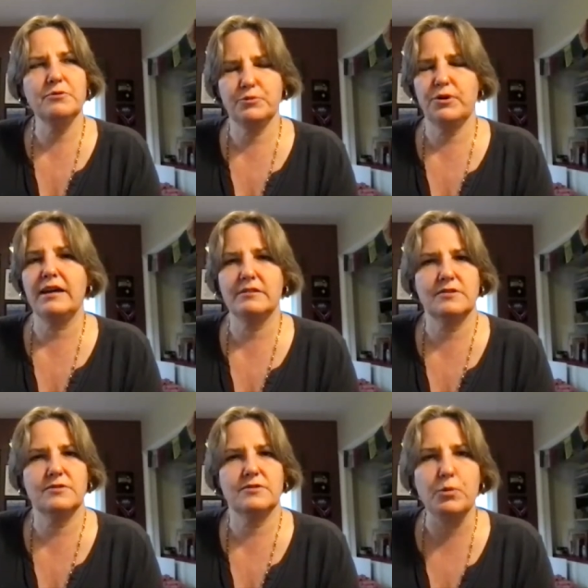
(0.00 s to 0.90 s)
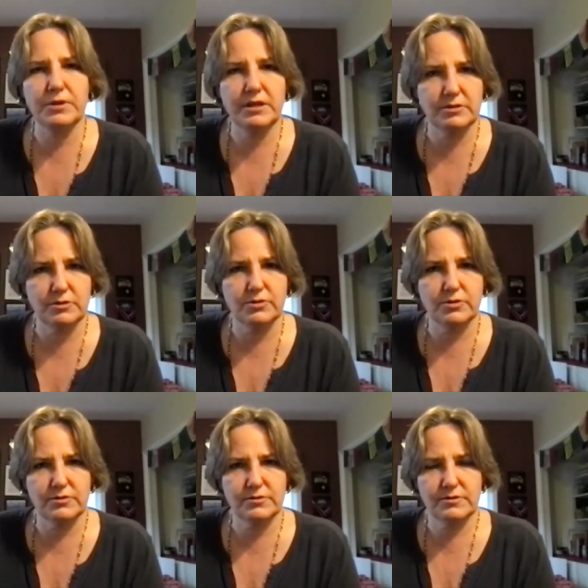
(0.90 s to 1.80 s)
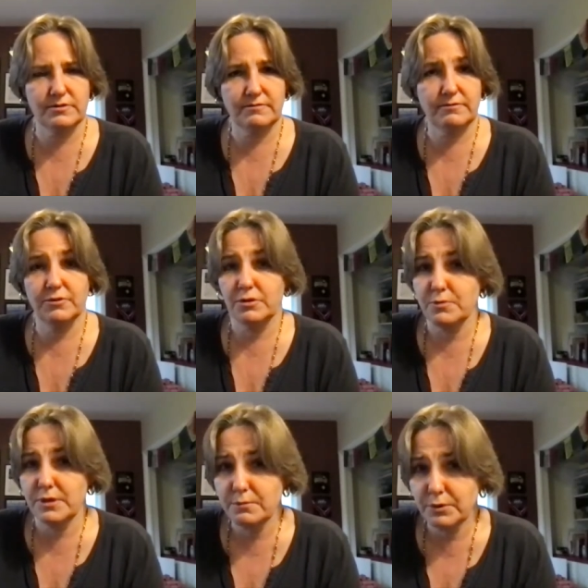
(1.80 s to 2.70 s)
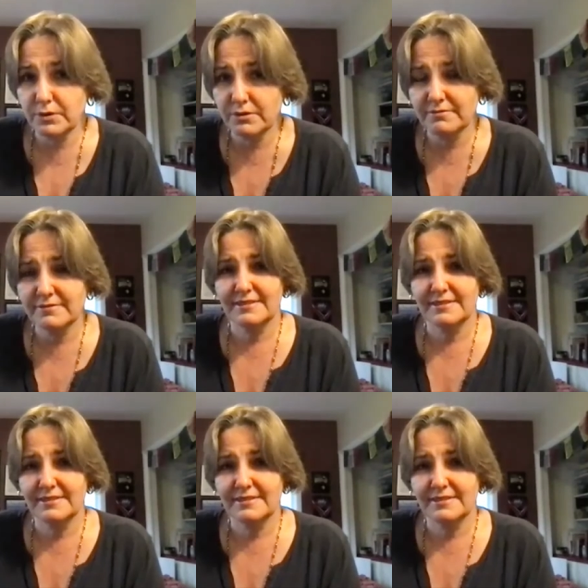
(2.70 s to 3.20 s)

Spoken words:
practice opening doors for other people,